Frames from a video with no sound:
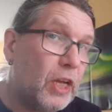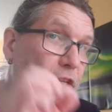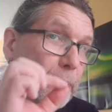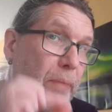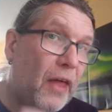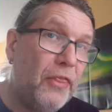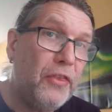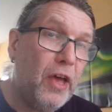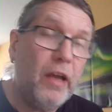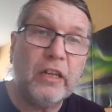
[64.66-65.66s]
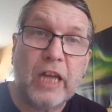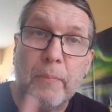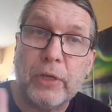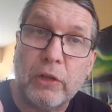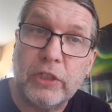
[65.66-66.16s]
the panther, can't
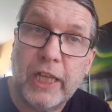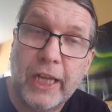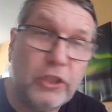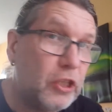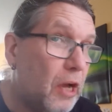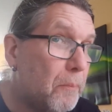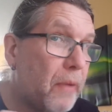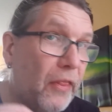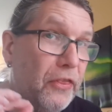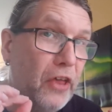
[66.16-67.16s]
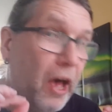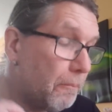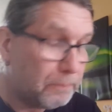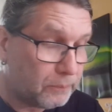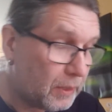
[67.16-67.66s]
pronounce the H, panther,
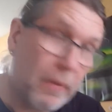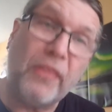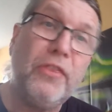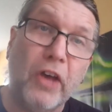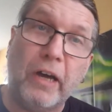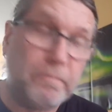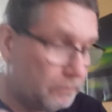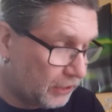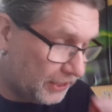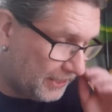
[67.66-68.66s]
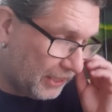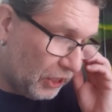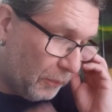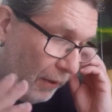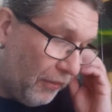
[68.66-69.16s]
the
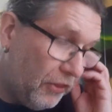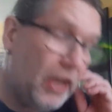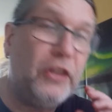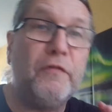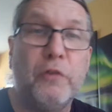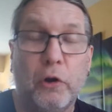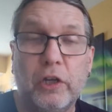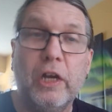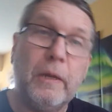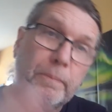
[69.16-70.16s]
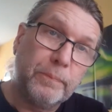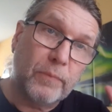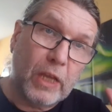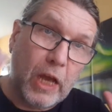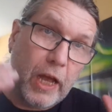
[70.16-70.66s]
panther and the frog.
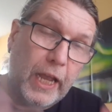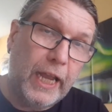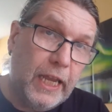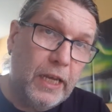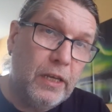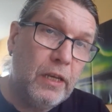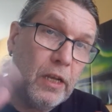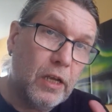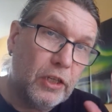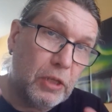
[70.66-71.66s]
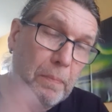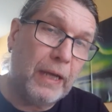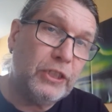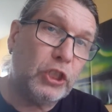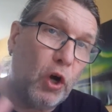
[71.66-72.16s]
In the
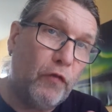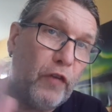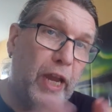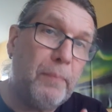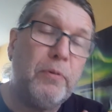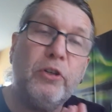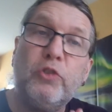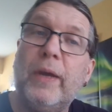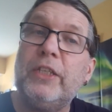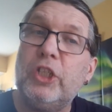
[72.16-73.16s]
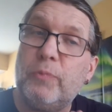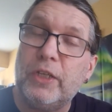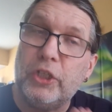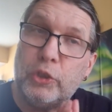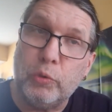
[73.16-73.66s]
month of April
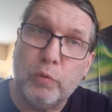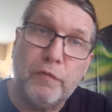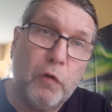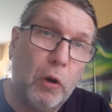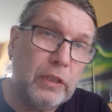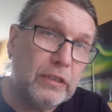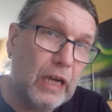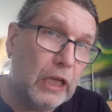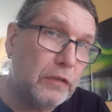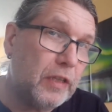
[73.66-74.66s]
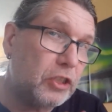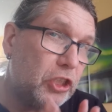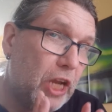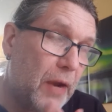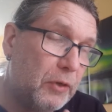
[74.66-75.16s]
2022, for the sign of
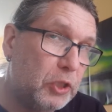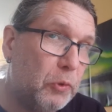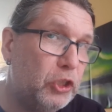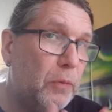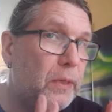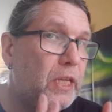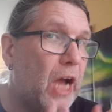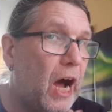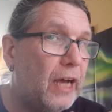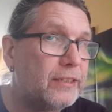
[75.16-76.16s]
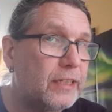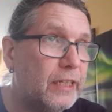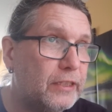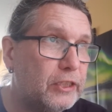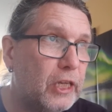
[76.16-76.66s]
Sagittarius, what you're being asked
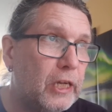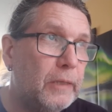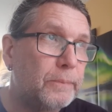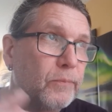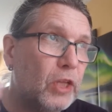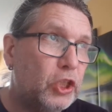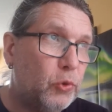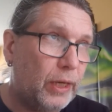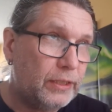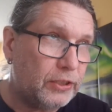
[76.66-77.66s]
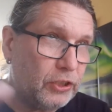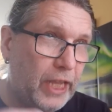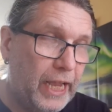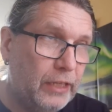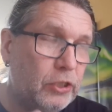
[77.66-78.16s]
is to
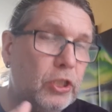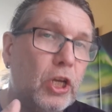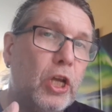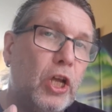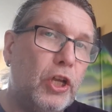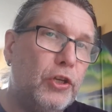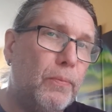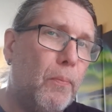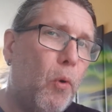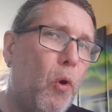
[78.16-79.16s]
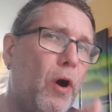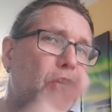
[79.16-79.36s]
understand the more